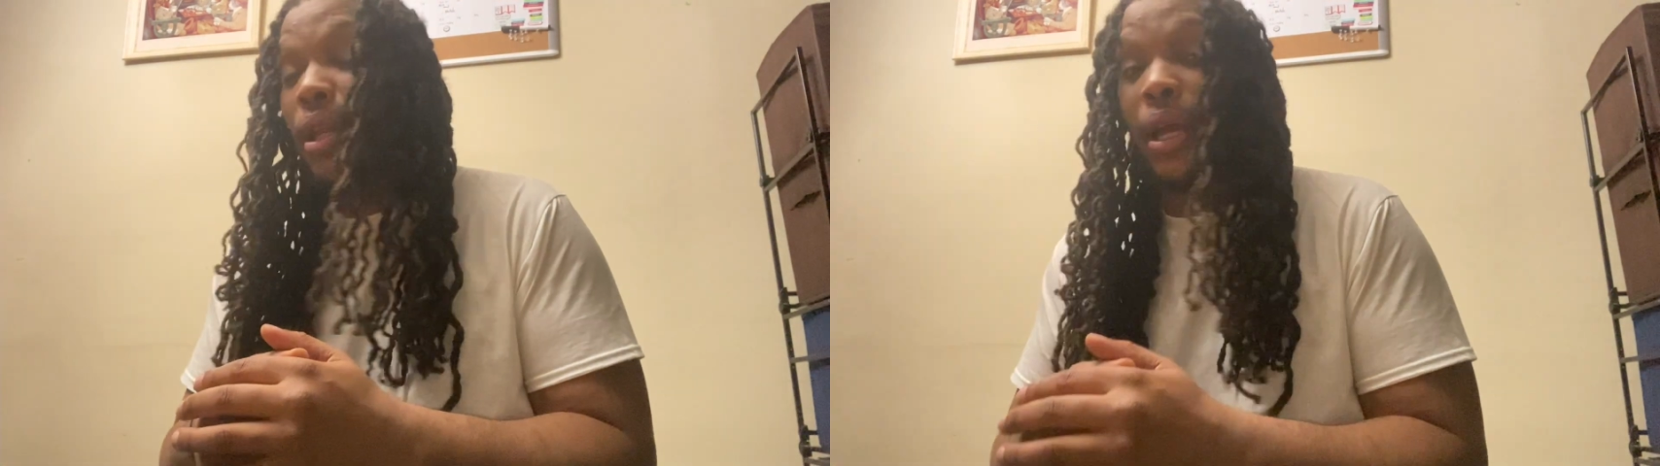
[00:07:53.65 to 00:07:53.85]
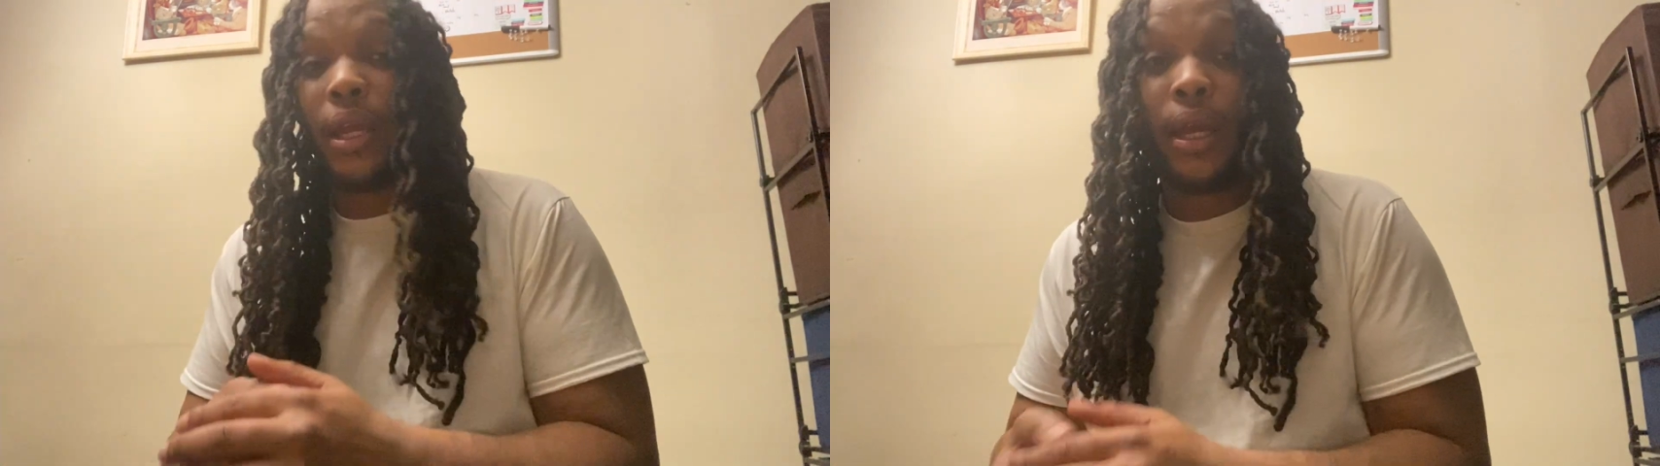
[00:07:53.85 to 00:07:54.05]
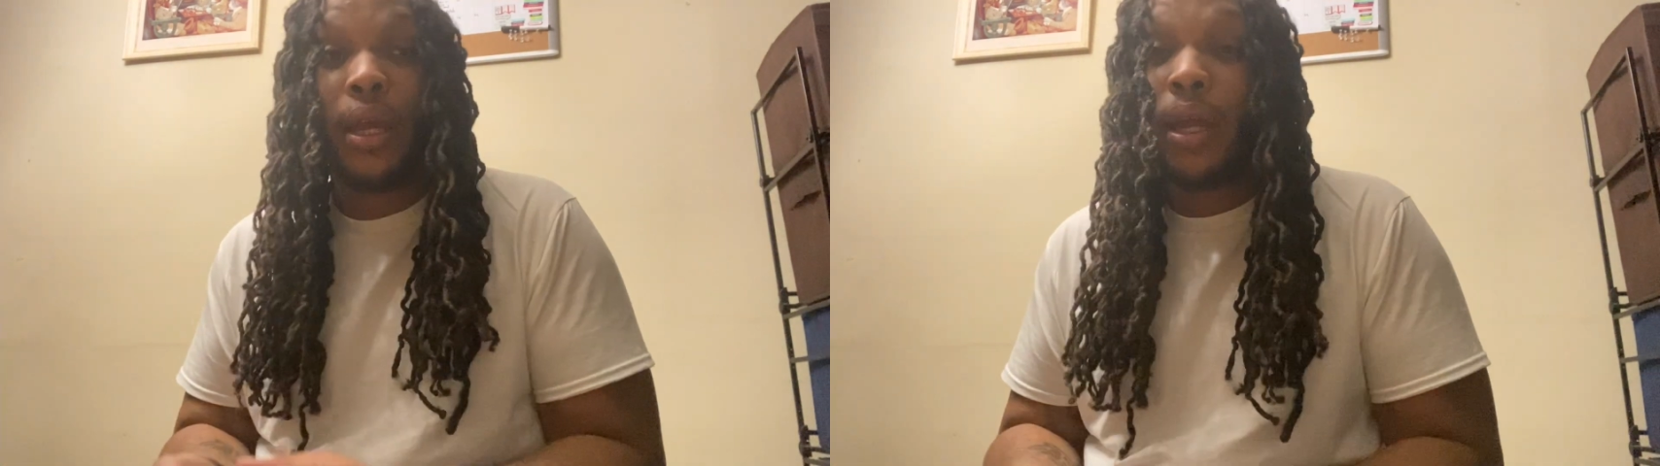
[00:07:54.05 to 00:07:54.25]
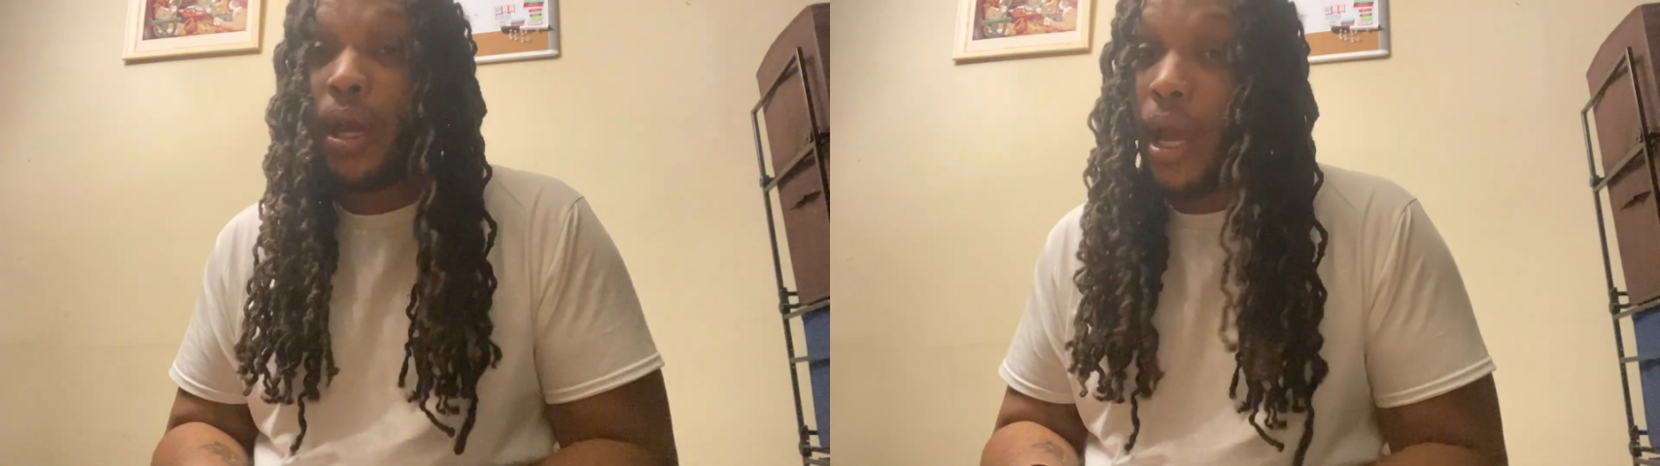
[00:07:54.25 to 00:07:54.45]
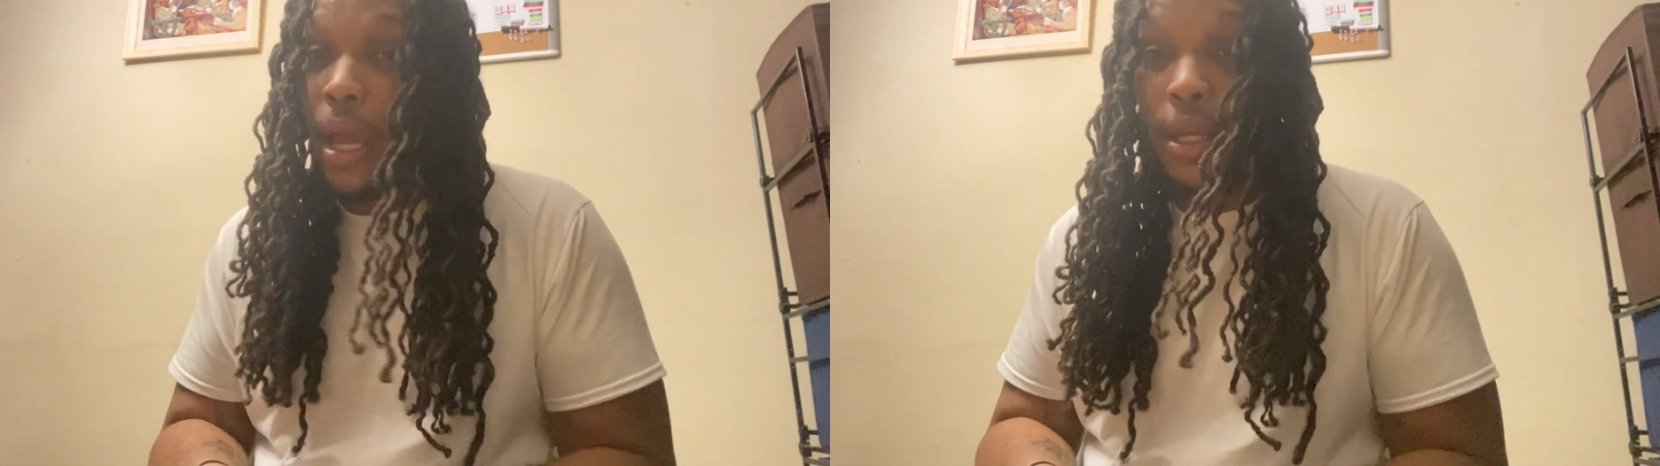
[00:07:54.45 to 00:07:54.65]
Like,
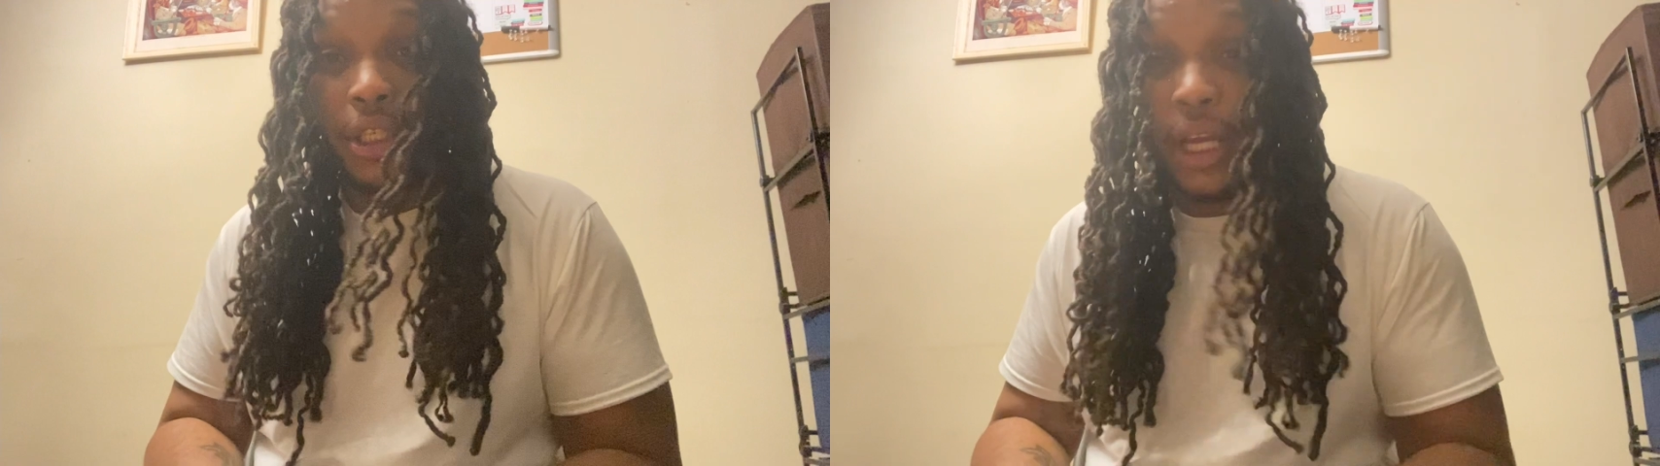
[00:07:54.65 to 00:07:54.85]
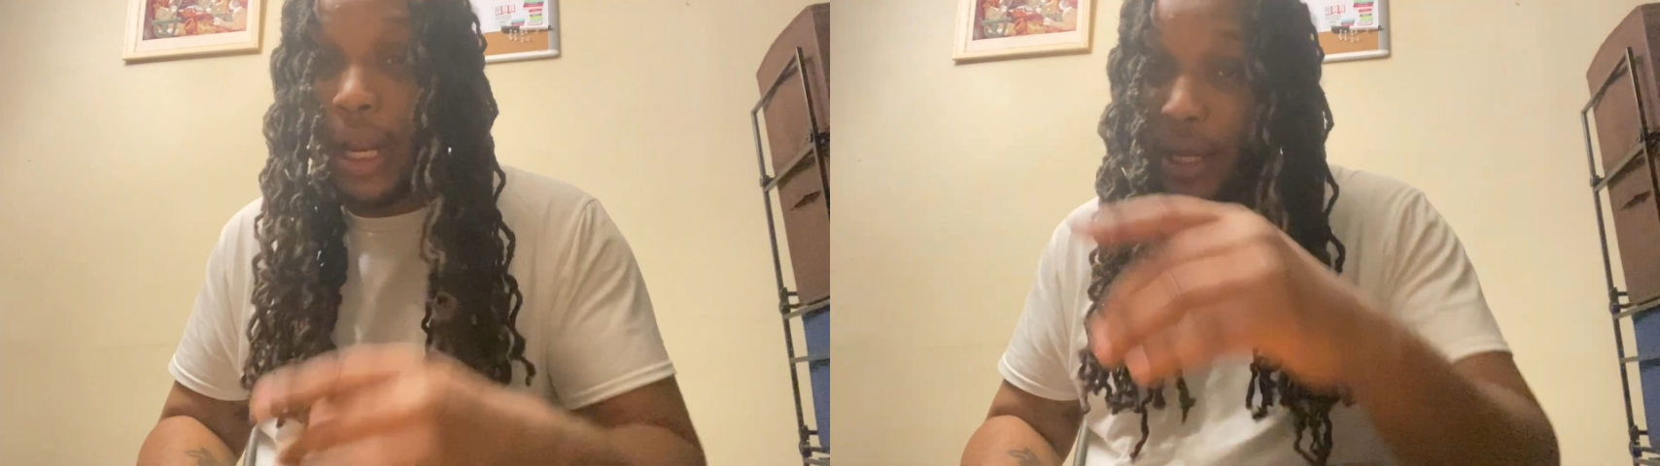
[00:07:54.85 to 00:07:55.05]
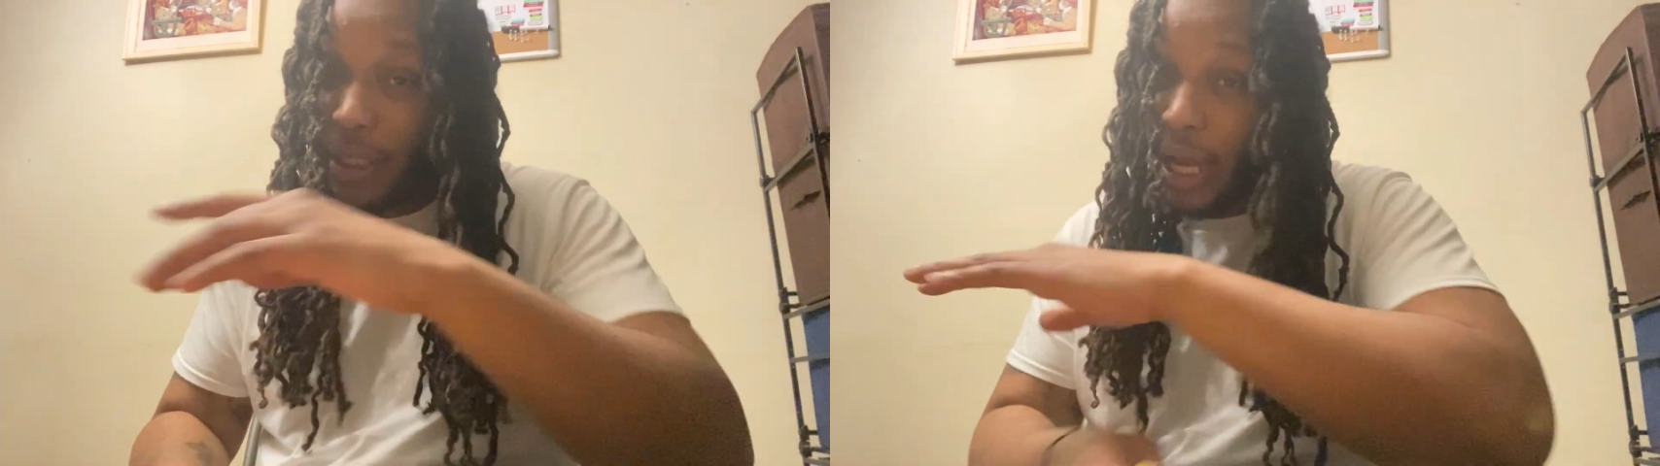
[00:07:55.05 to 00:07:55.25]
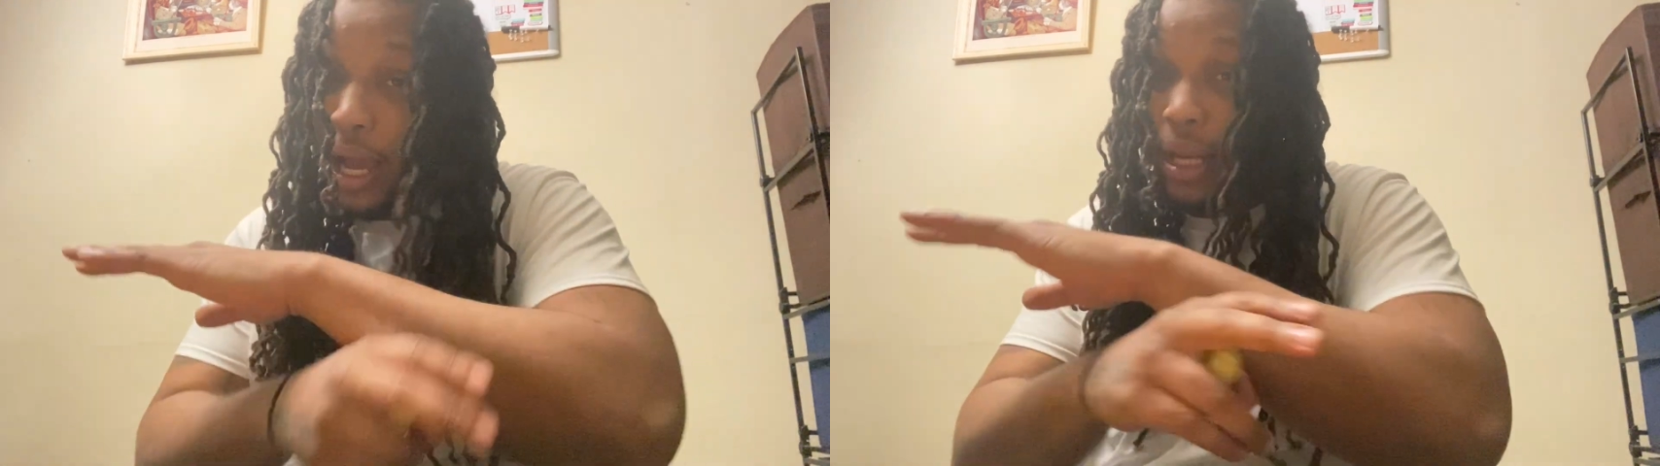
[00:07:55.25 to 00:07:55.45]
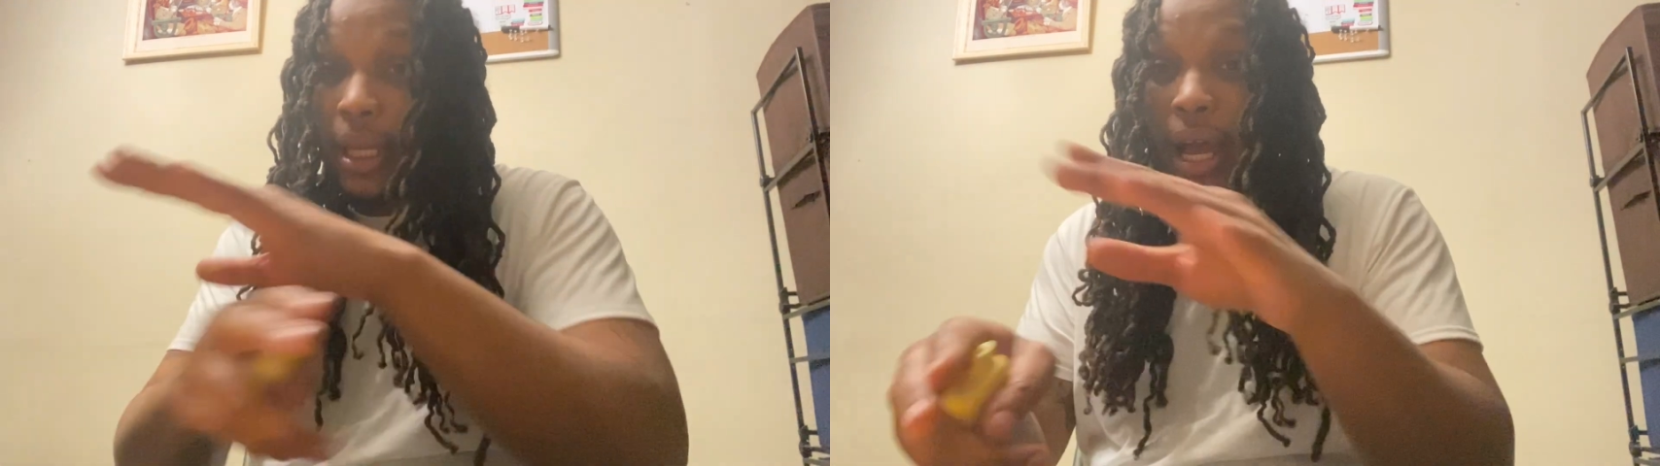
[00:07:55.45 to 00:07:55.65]
hey, shout out to
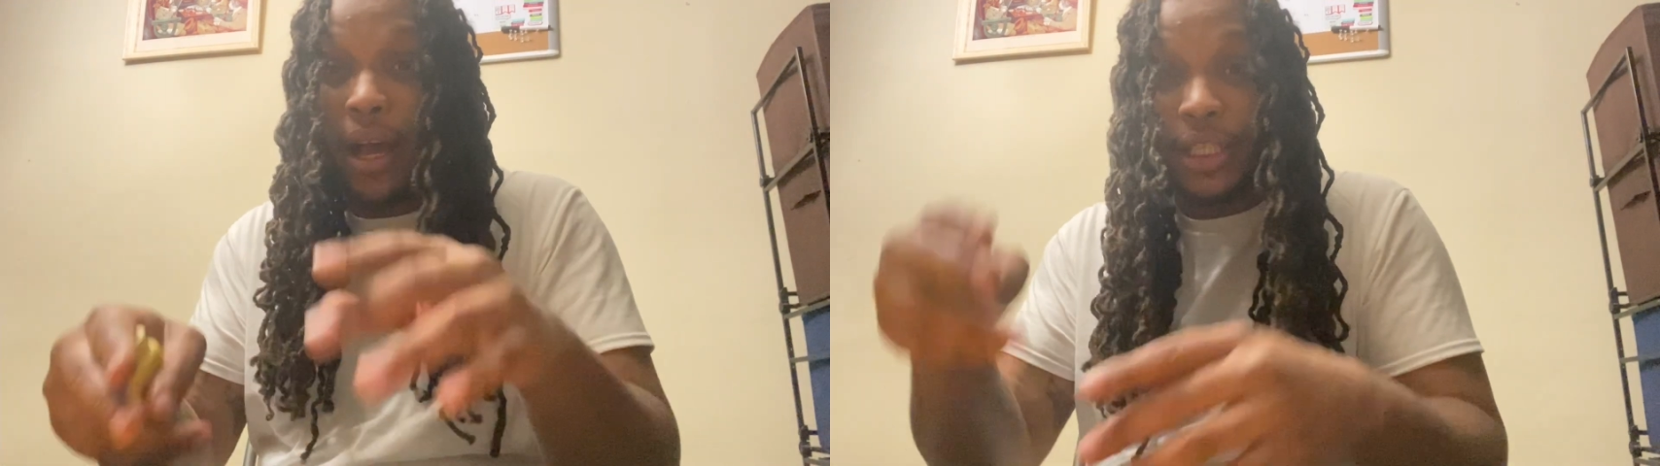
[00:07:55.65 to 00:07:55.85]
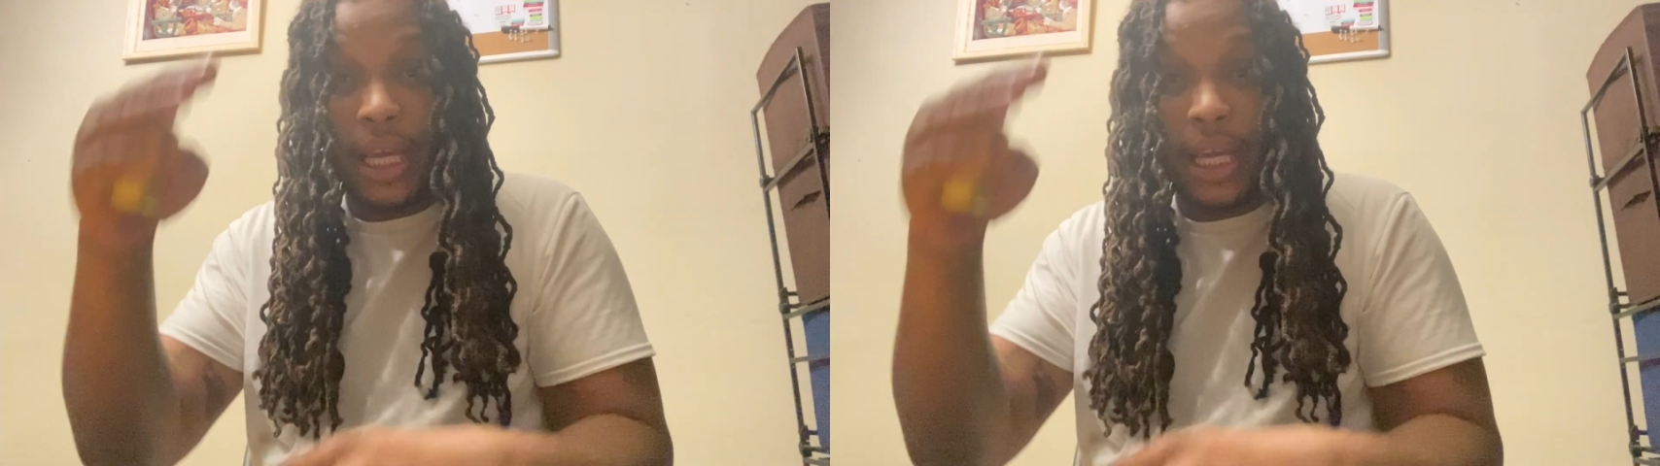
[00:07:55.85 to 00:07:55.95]
all of y'all.